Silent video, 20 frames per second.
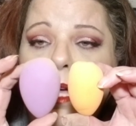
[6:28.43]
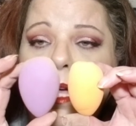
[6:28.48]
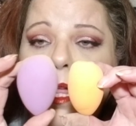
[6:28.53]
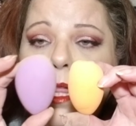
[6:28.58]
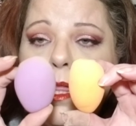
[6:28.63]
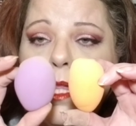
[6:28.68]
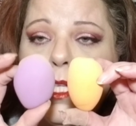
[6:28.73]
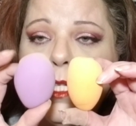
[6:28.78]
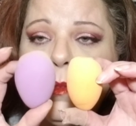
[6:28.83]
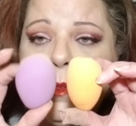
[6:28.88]

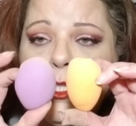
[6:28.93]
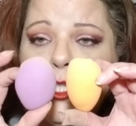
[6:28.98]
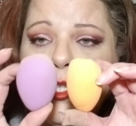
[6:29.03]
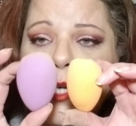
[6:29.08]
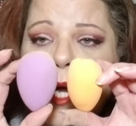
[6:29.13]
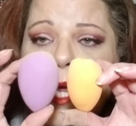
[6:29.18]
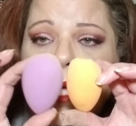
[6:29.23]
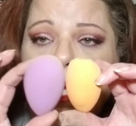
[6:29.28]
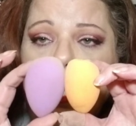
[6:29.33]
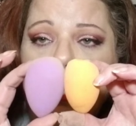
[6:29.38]
This was
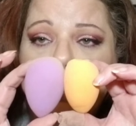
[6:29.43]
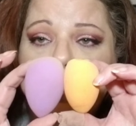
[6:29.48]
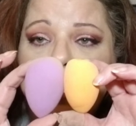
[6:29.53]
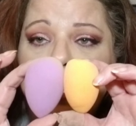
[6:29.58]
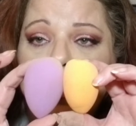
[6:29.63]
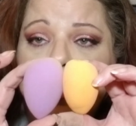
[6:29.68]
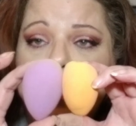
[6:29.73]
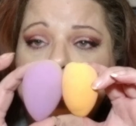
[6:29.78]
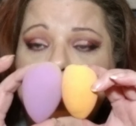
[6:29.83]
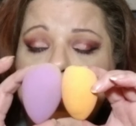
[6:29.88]
drying up, so
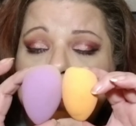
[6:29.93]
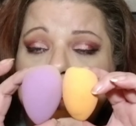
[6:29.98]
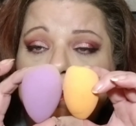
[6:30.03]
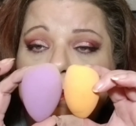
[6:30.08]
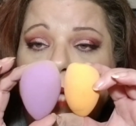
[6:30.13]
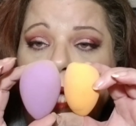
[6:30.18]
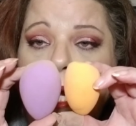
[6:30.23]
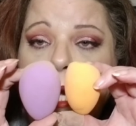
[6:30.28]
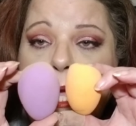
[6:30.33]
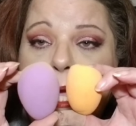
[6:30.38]
it's
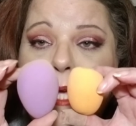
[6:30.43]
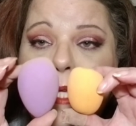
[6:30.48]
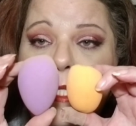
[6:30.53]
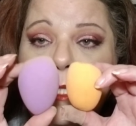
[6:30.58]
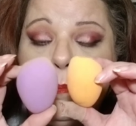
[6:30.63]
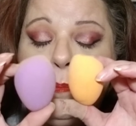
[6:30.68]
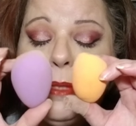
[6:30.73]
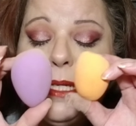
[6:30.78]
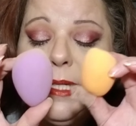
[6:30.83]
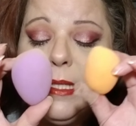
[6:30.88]
not as
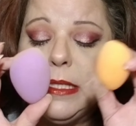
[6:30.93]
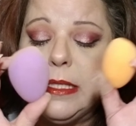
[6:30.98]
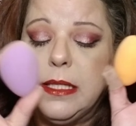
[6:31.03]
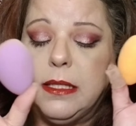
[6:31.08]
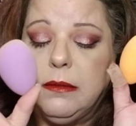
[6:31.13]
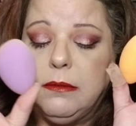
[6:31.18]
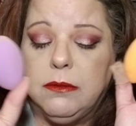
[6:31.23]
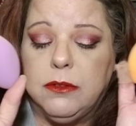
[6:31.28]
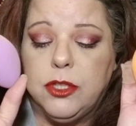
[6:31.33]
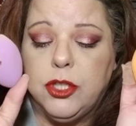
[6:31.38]
big as it
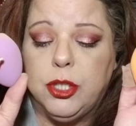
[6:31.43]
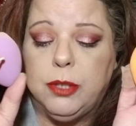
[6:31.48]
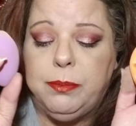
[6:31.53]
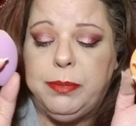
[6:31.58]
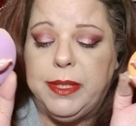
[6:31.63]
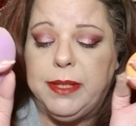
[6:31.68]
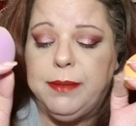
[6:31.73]
should be.